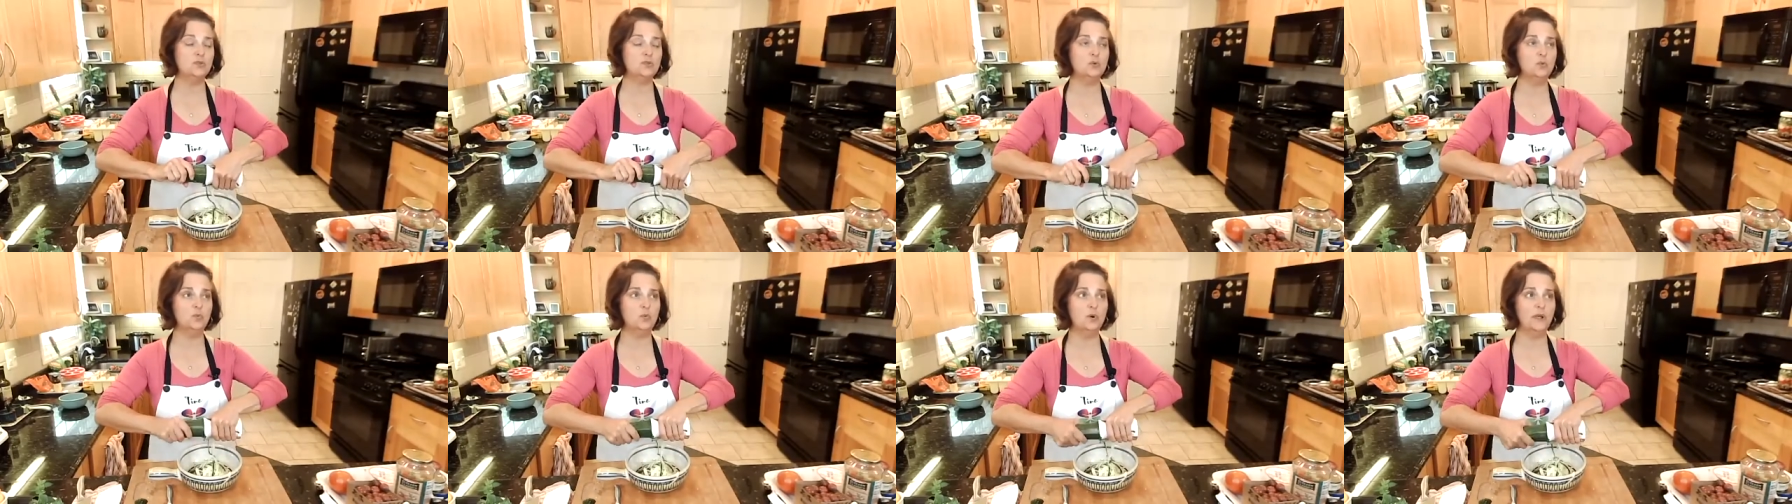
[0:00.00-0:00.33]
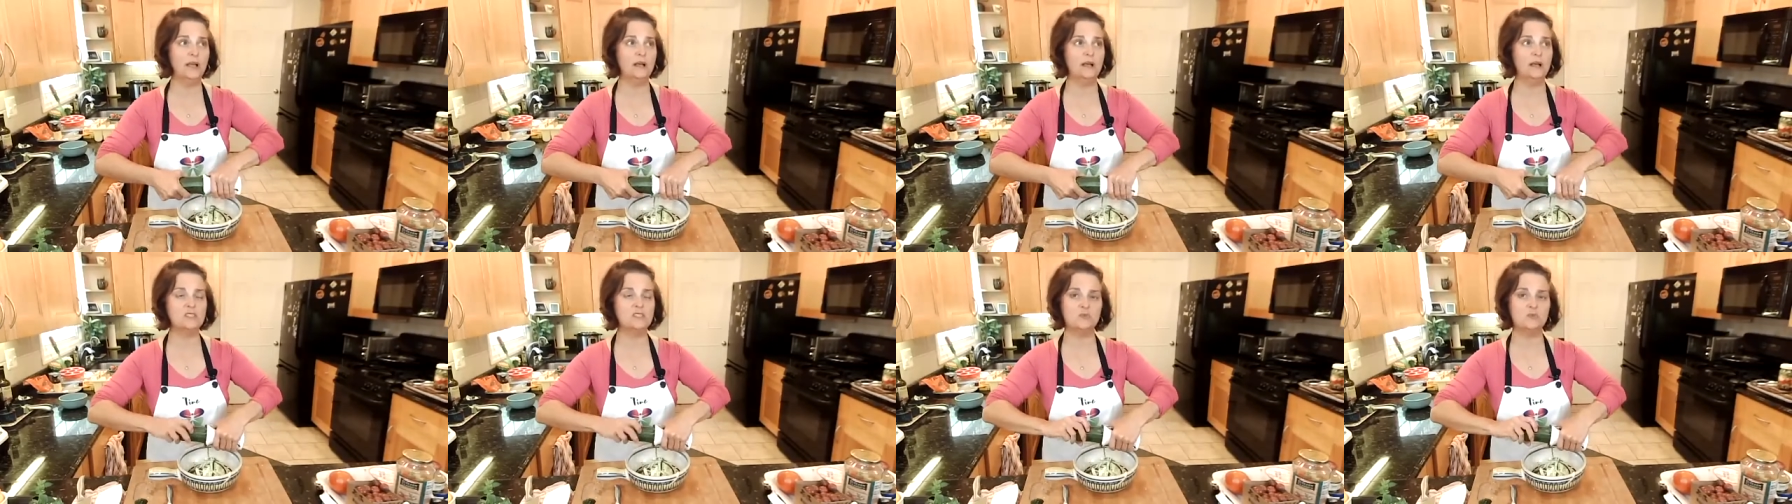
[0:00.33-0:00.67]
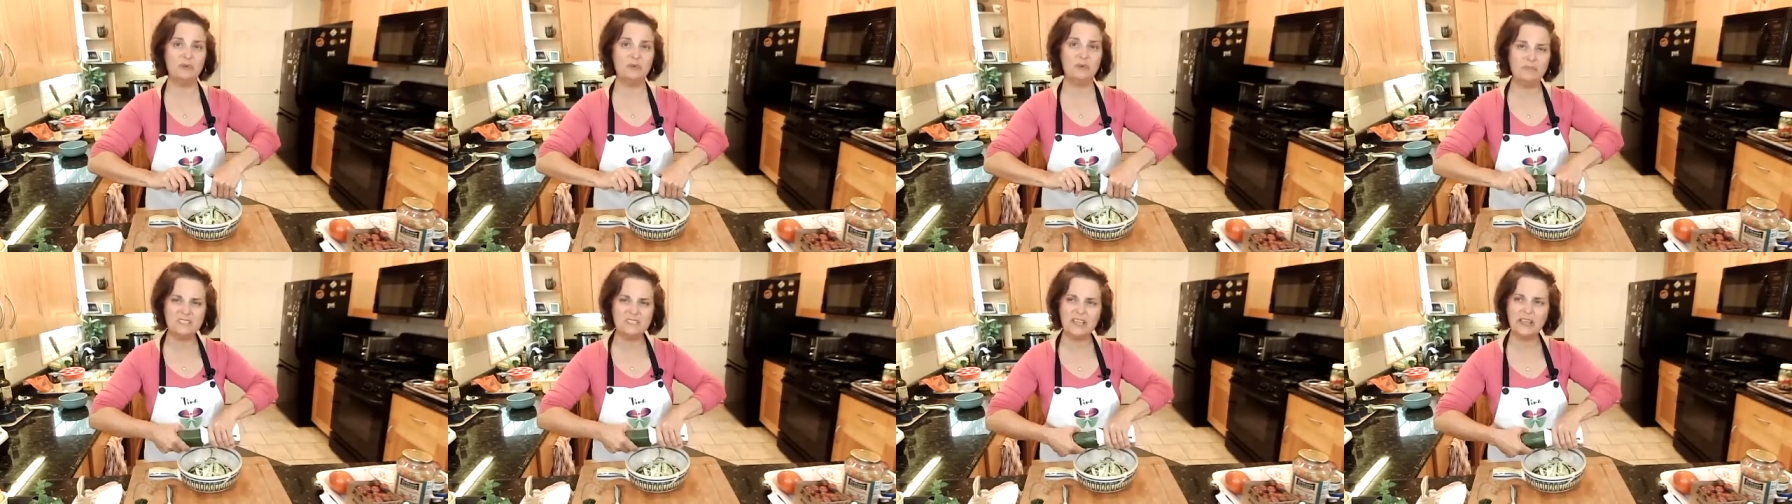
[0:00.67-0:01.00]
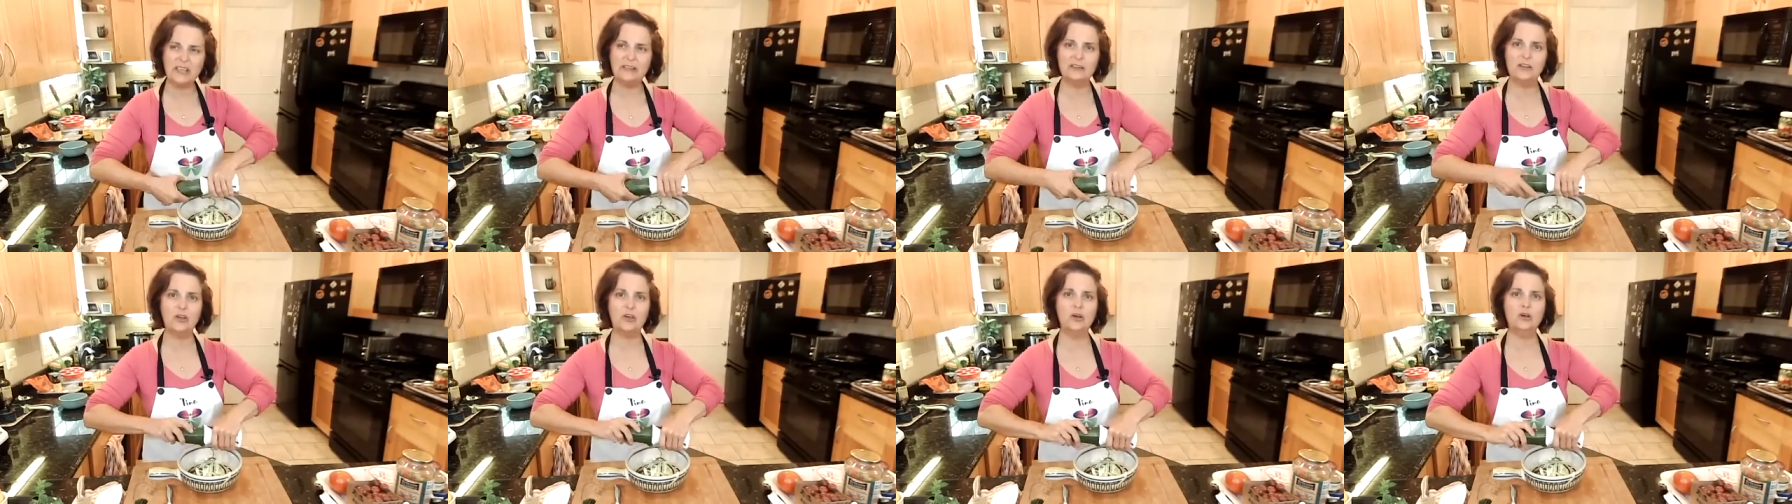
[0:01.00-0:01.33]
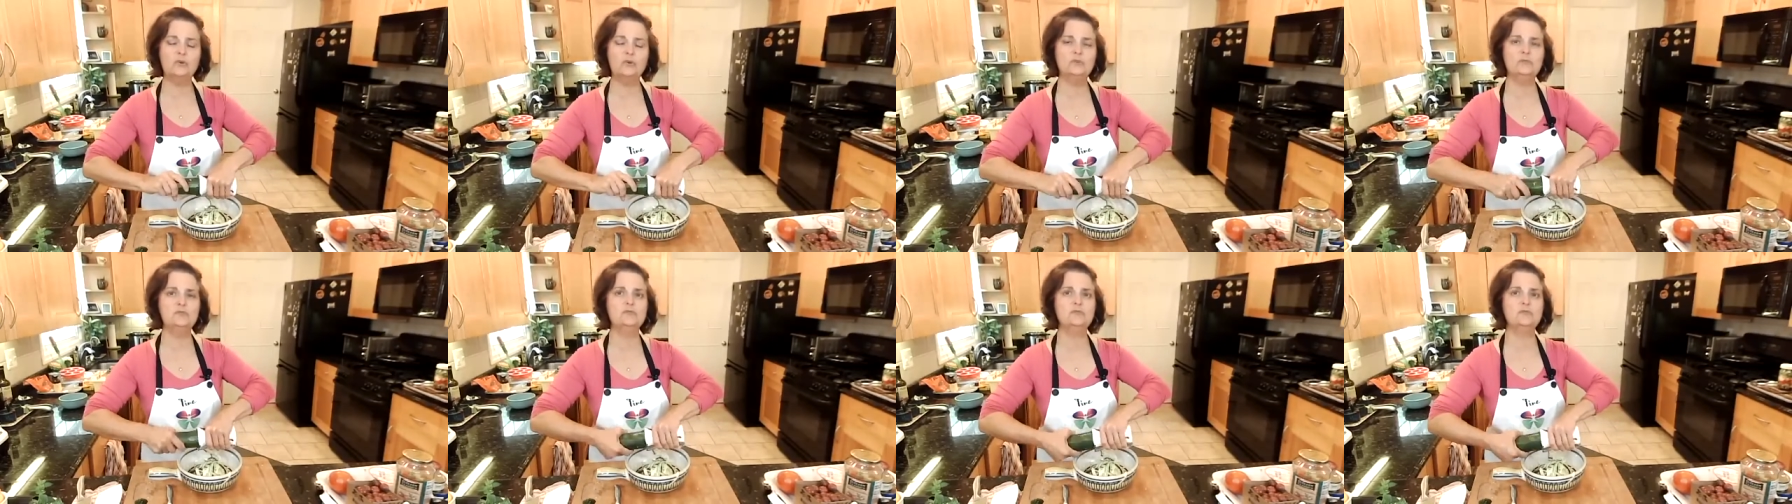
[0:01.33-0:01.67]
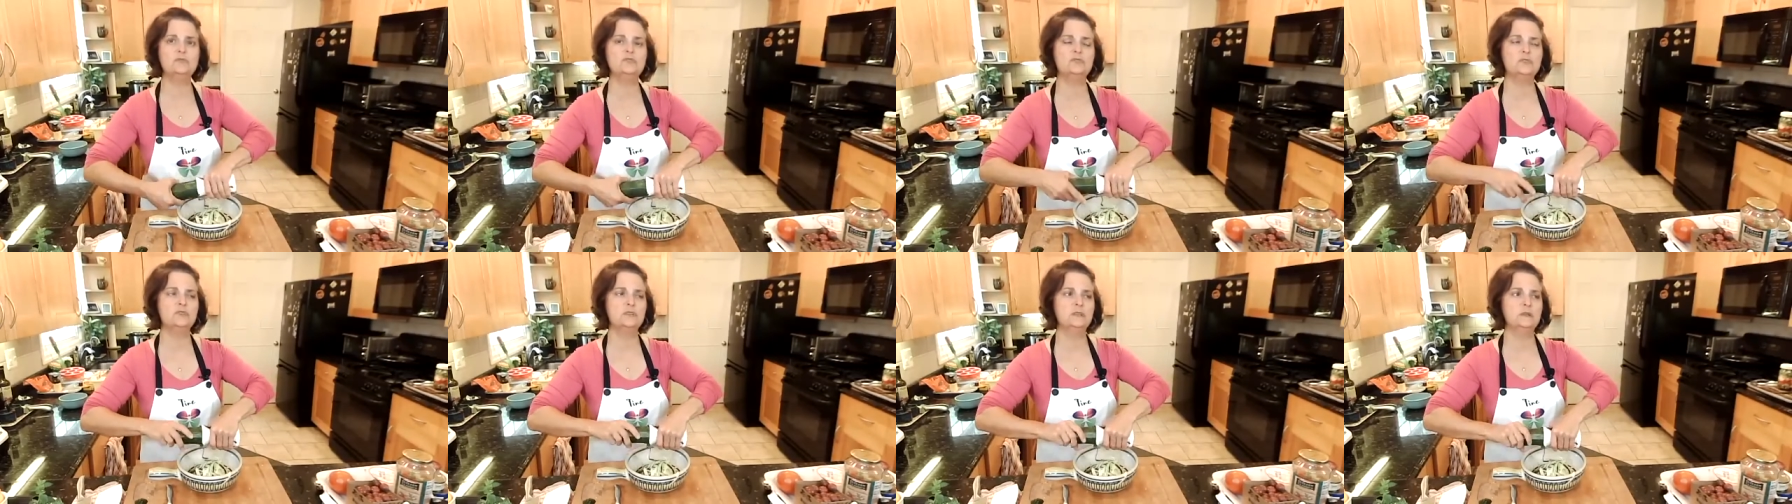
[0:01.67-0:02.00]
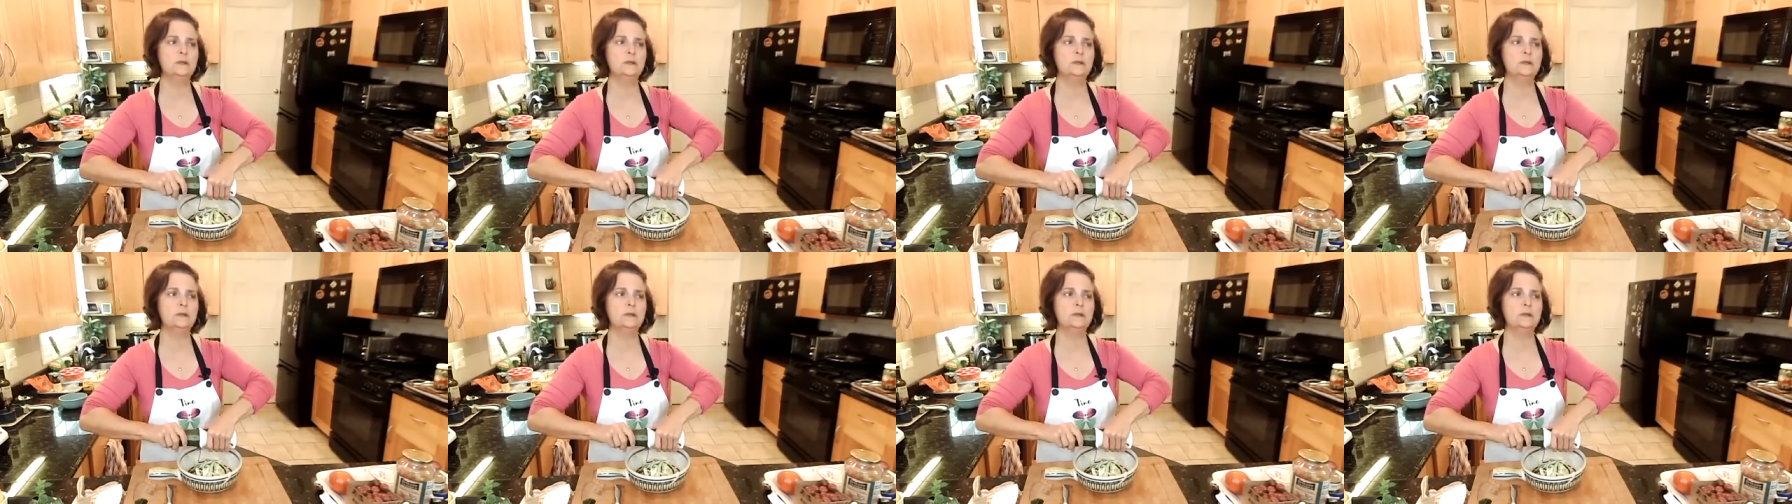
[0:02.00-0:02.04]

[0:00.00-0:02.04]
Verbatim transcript: what else? Sweet potatoes.